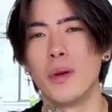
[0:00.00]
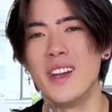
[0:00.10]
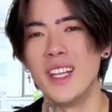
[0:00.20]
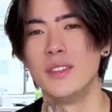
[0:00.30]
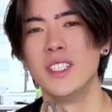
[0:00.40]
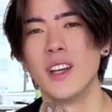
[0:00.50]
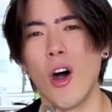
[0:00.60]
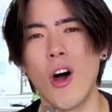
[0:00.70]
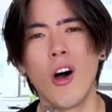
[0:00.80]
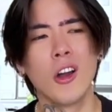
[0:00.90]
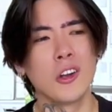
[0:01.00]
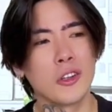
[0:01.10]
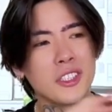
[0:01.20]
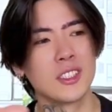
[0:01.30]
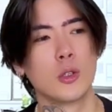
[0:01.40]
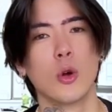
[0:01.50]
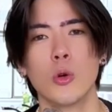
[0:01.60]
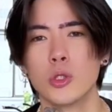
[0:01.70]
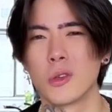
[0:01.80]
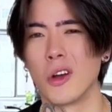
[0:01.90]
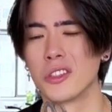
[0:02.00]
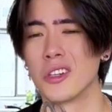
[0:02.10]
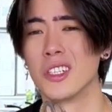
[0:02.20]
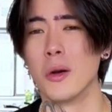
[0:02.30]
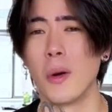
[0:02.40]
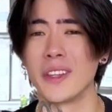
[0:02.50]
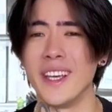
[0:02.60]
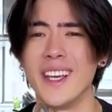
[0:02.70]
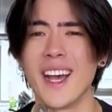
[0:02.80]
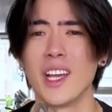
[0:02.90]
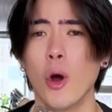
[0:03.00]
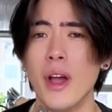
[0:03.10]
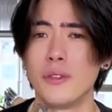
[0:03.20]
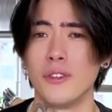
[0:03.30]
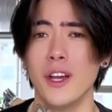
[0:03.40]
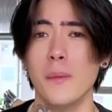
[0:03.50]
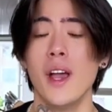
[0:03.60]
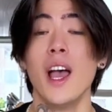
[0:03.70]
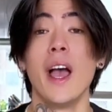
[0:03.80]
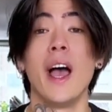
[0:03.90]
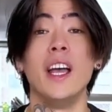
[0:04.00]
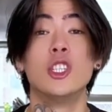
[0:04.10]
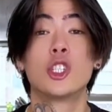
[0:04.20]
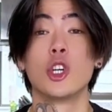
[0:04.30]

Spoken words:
believing all of these gurus who are talking about AI OFM and